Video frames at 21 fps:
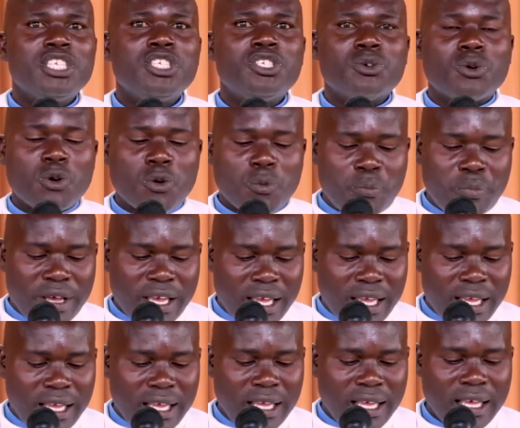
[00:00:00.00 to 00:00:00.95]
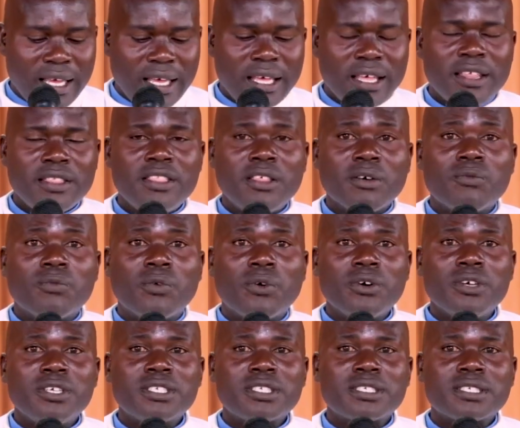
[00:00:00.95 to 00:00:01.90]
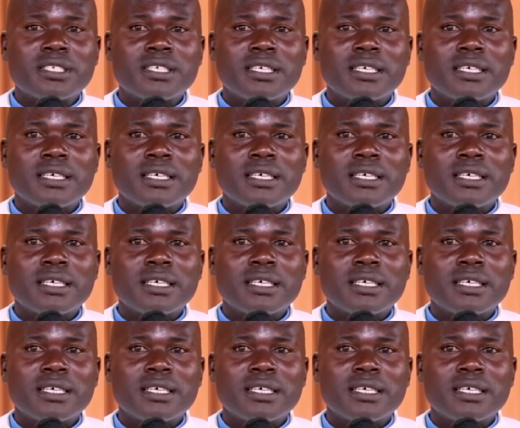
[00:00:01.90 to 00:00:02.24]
to obey the voice